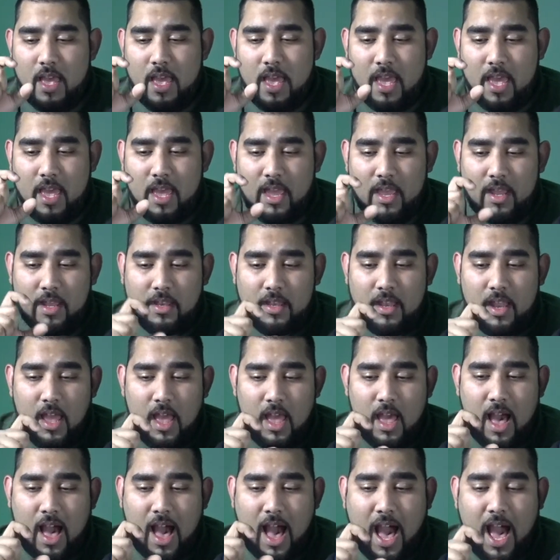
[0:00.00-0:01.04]
And
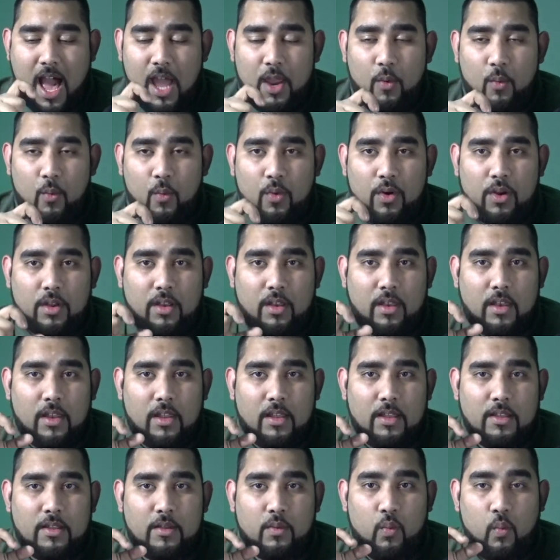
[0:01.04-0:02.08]
I would
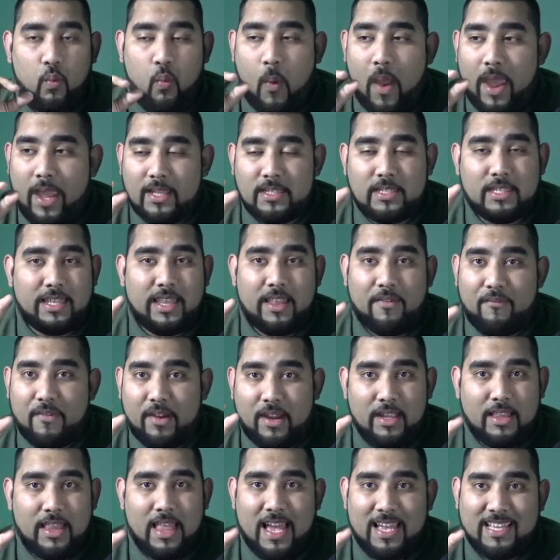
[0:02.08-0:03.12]
wait until the very
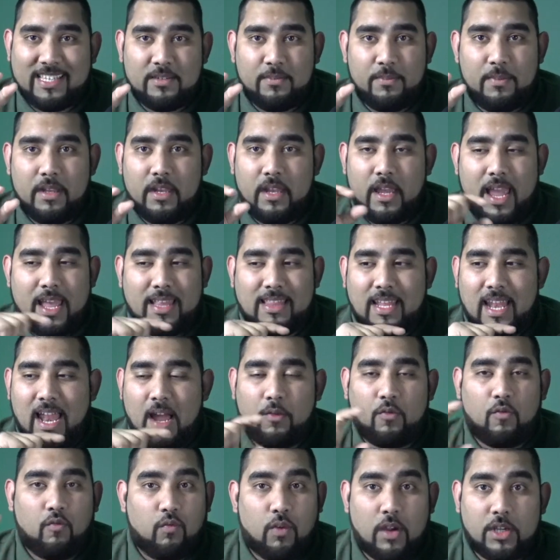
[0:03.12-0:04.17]
last minute and then I
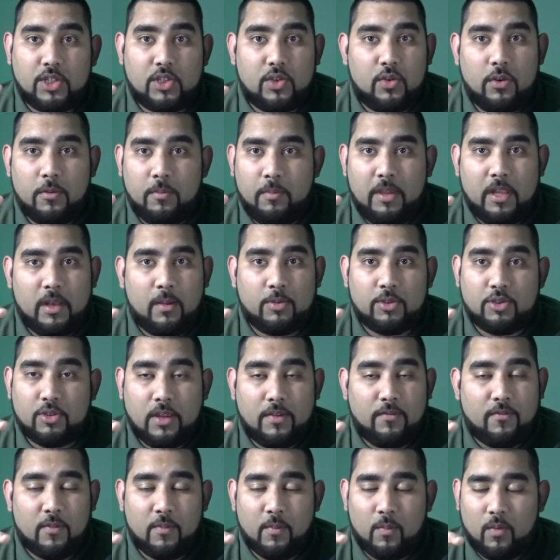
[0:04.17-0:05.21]
would rush to a meetup
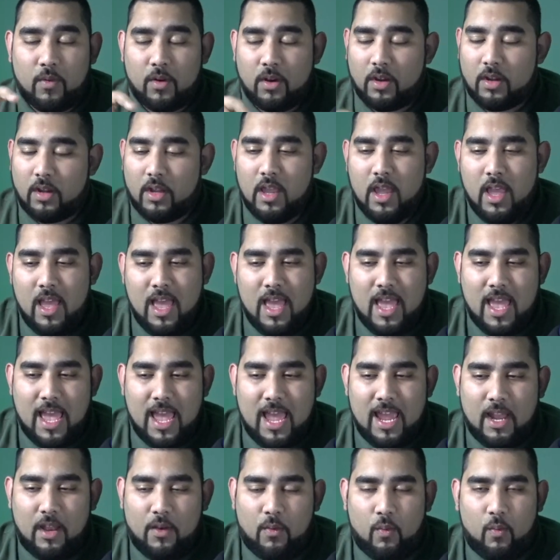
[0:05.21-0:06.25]
straight from work.
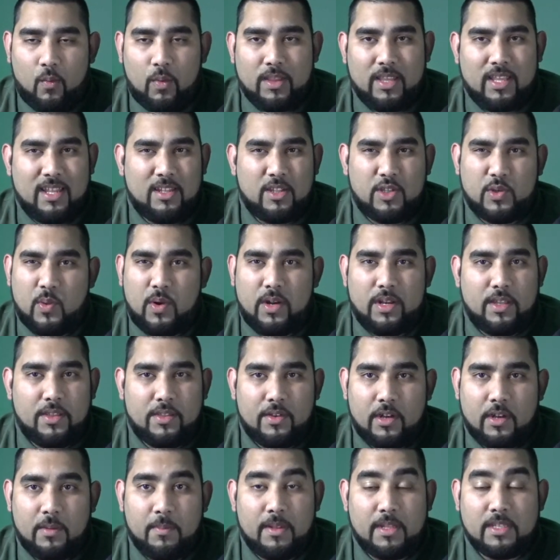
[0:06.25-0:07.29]
And within 20,
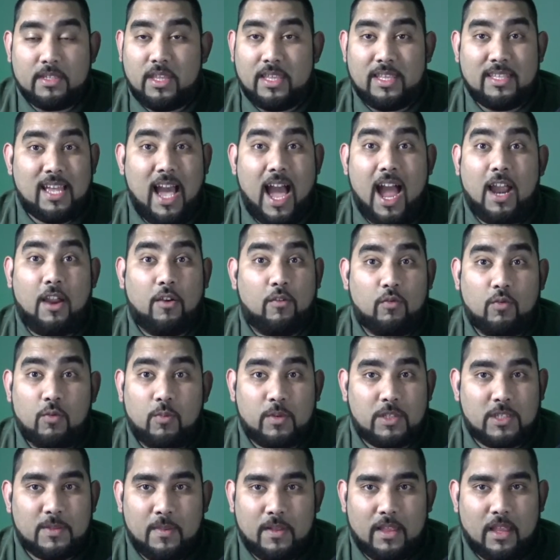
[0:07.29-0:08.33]
30 minutes, the entire room would
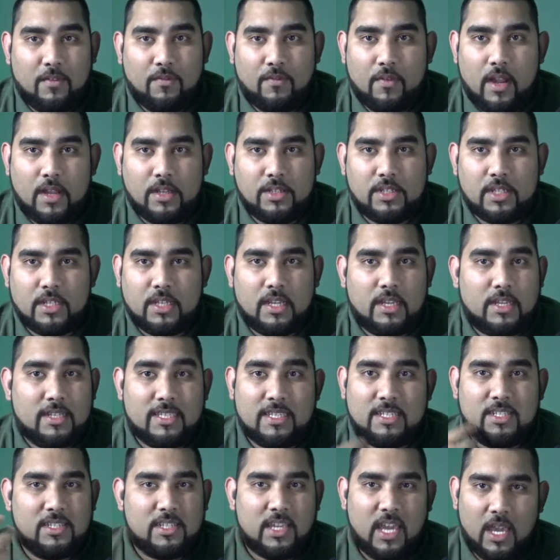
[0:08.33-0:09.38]
smell like fried chicken because I
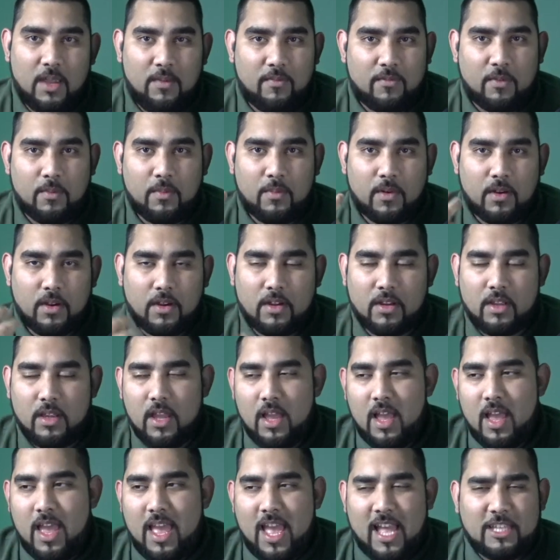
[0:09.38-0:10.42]
just came from work.
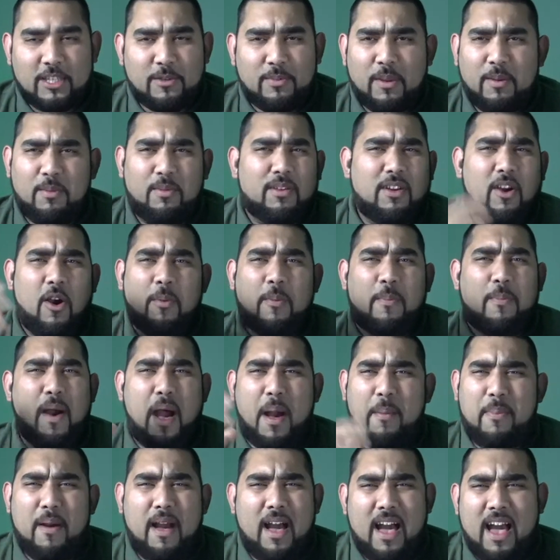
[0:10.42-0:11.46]
And so people would call me
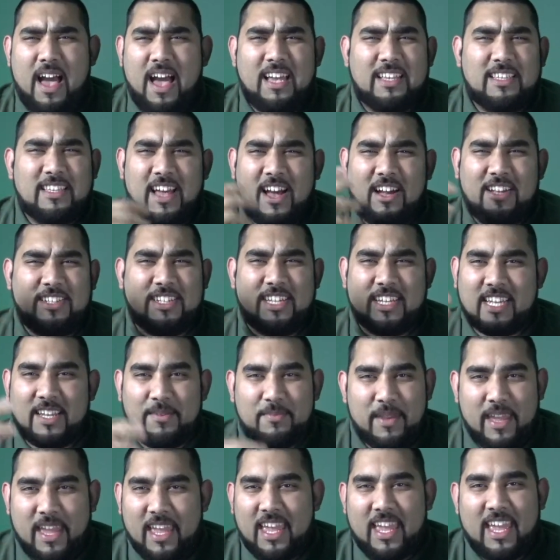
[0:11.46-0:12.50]
Popeyes, ah, chicken
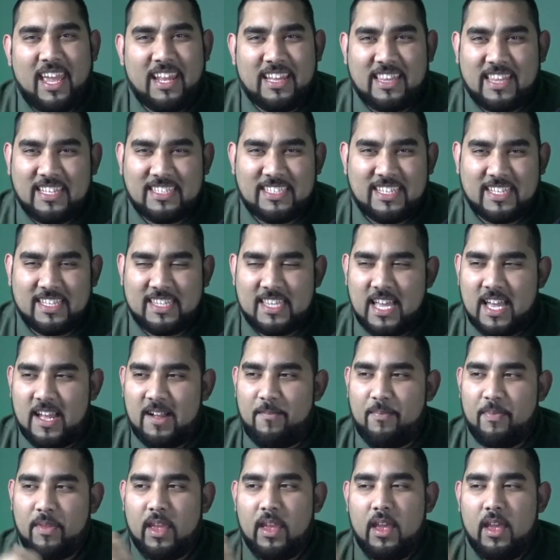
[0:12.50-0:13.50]
man, things like that.